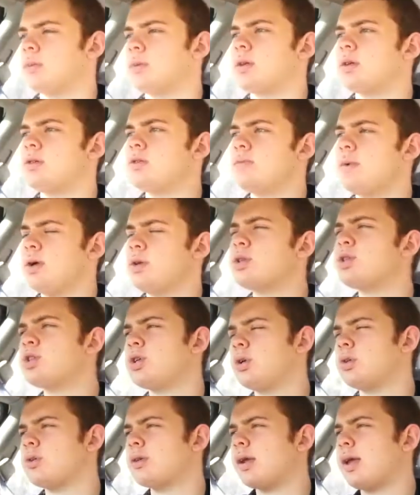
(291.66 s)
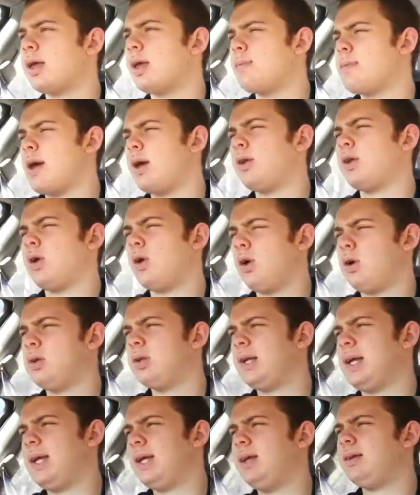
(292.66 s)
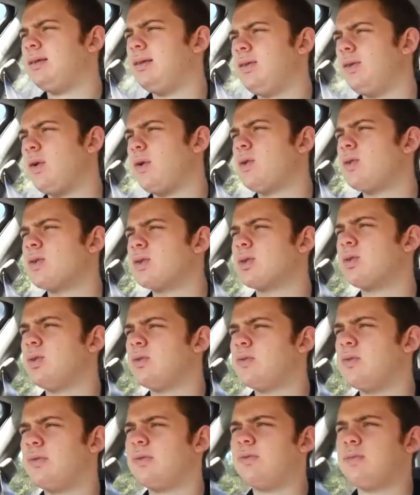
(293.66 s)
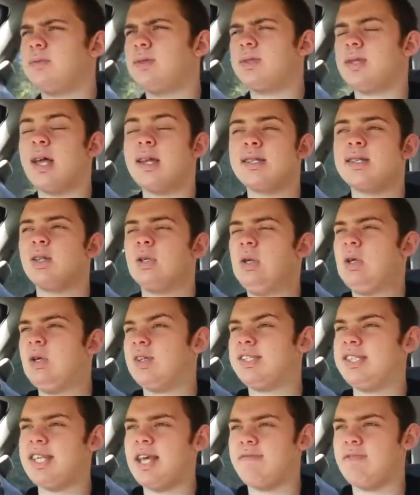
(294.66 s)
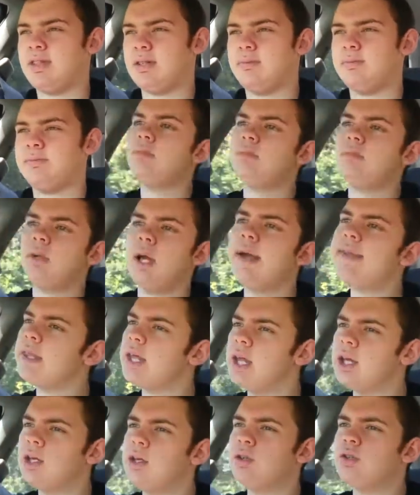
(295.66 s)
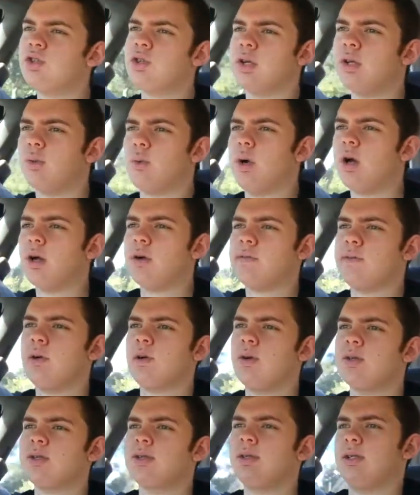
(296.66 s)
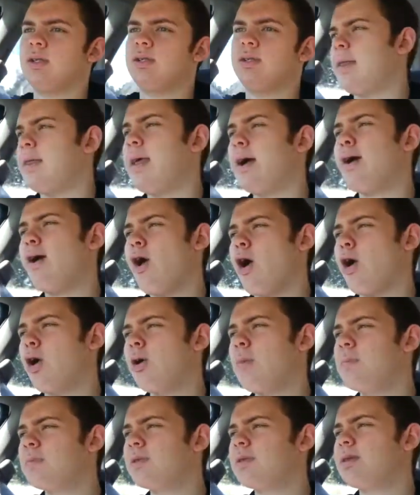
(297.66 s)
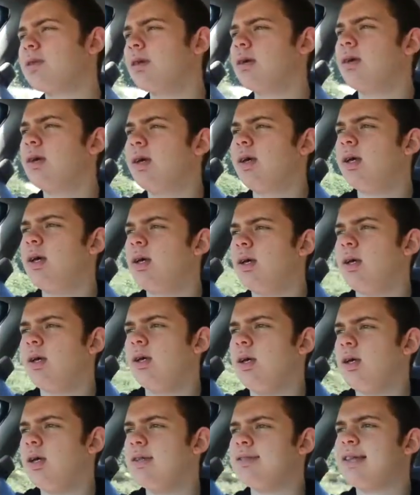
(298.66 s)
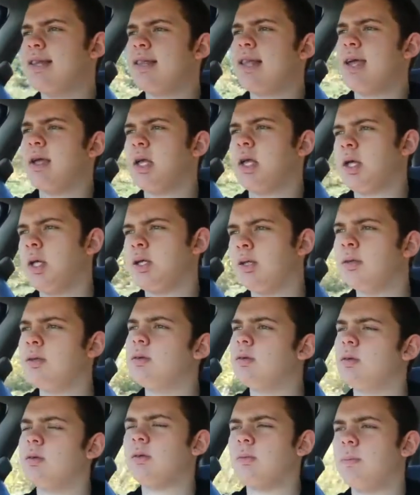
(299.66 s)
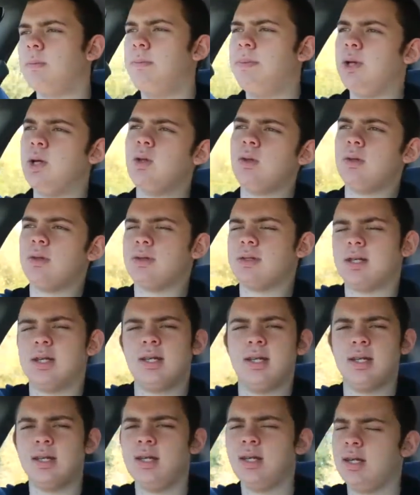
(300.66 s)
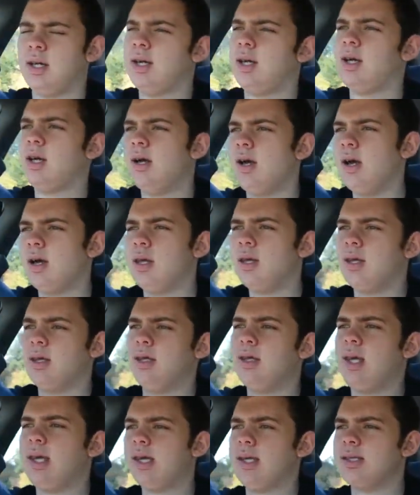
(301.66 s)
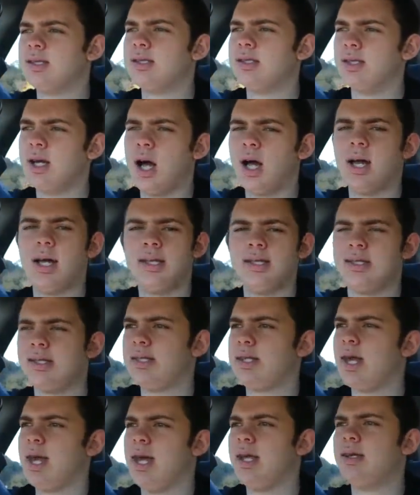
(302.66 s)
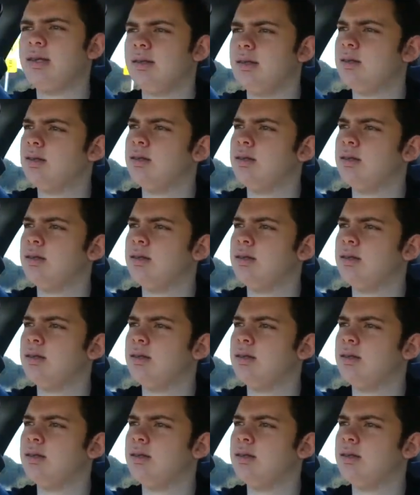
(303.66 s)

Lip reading: Because most children in Cambodia only go to school until year 7 and then join the workforce. And their hopes is that they can build years 9, 10,